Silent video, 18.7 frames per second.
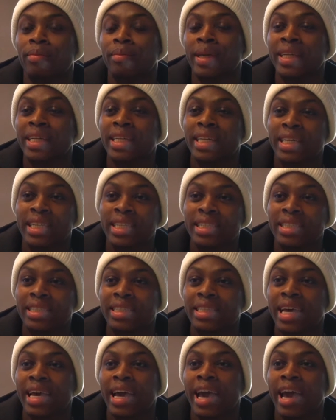many kids
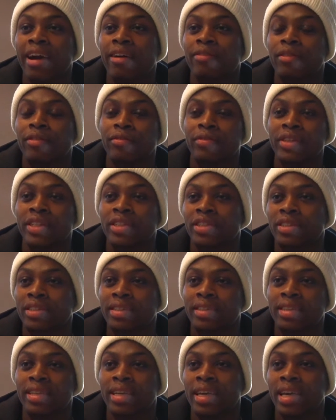that have a vision
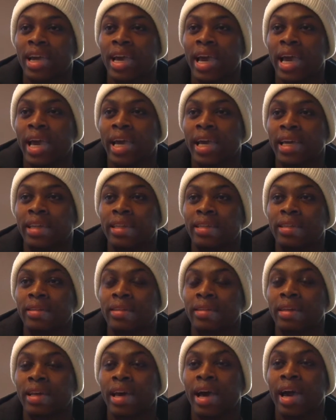
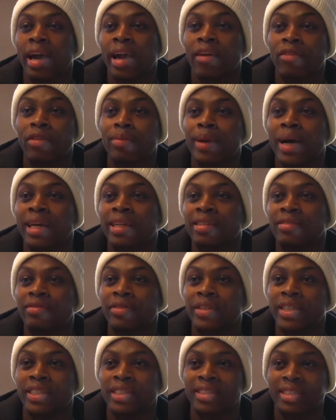and everybody's
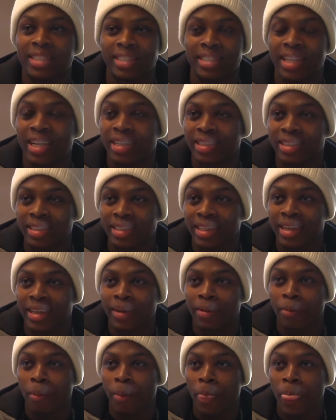vision is not the same.